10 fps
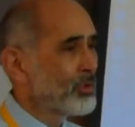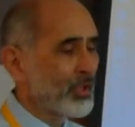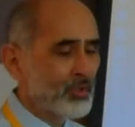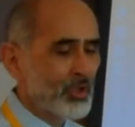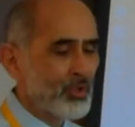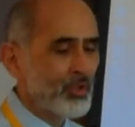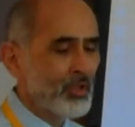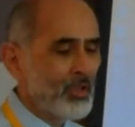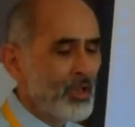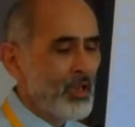reduce
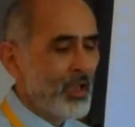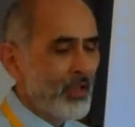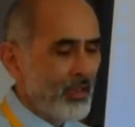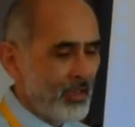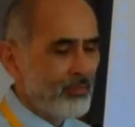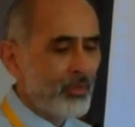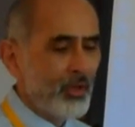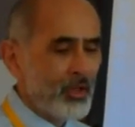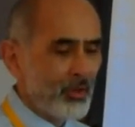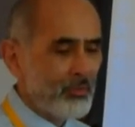attrition, then
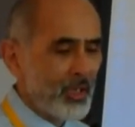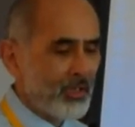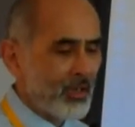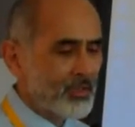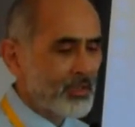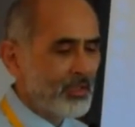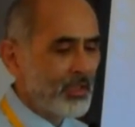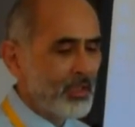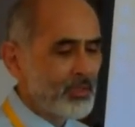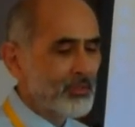fully automated
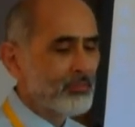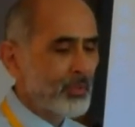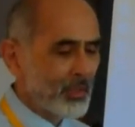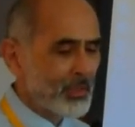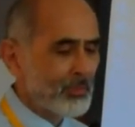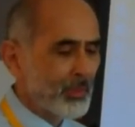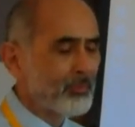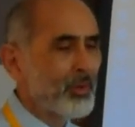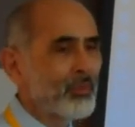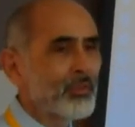RCTs,
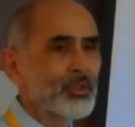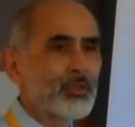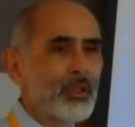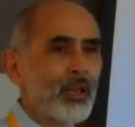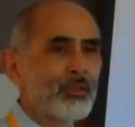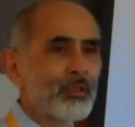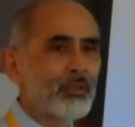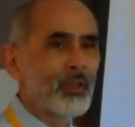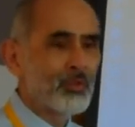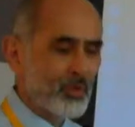participant preference trials,
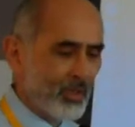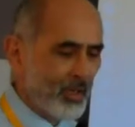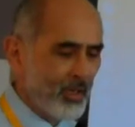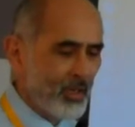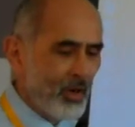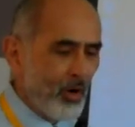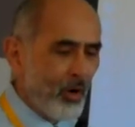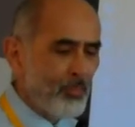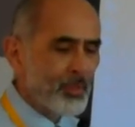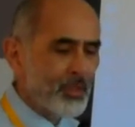and eventually
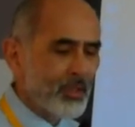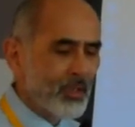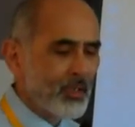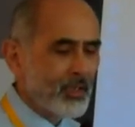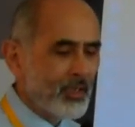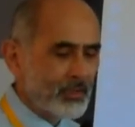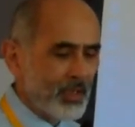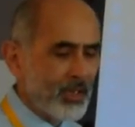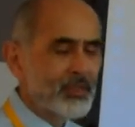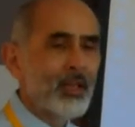open
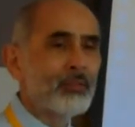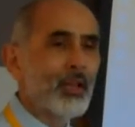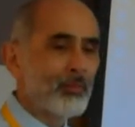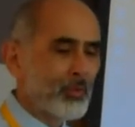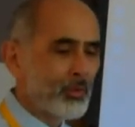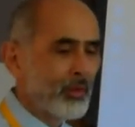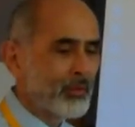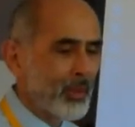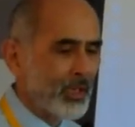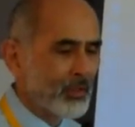sites available to
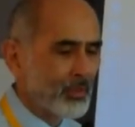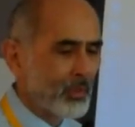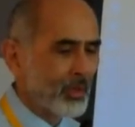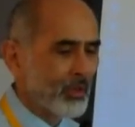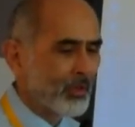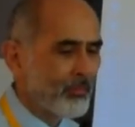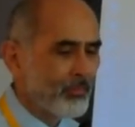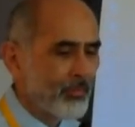everybody in the world.